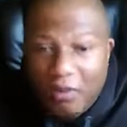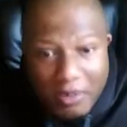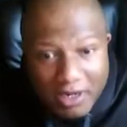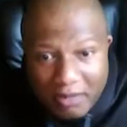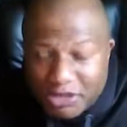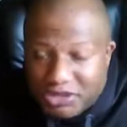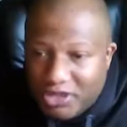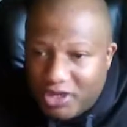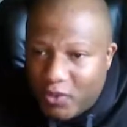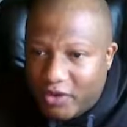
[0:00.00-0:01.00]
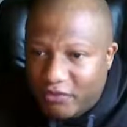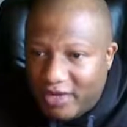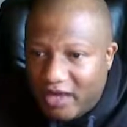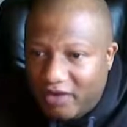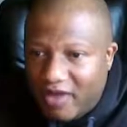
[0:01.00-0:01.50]
But let me show you a quick
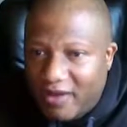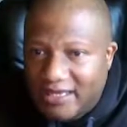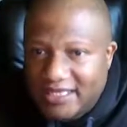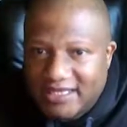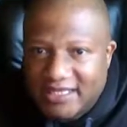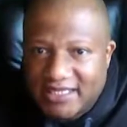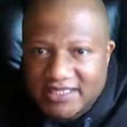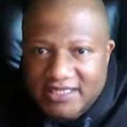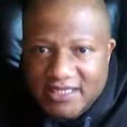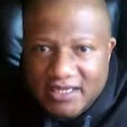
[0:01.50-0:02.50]
rundown of how I did this.